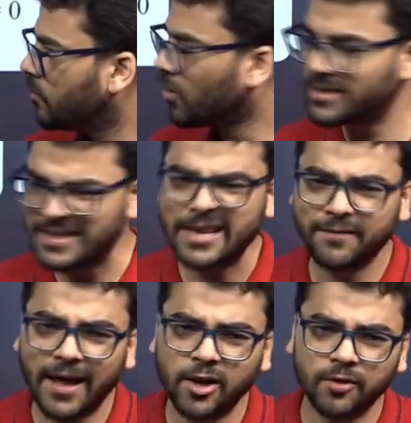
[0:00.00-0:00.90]

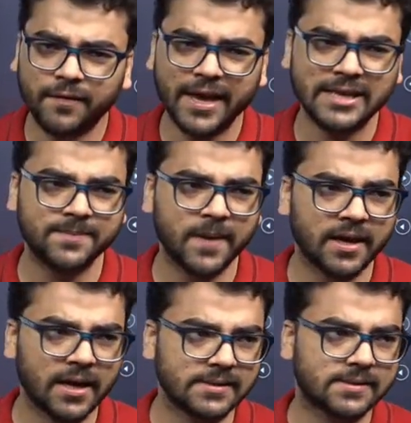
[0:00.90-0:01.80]
Positive value of k is
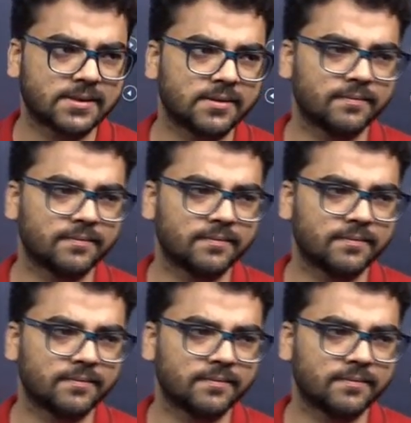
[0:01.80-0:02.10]
being asked.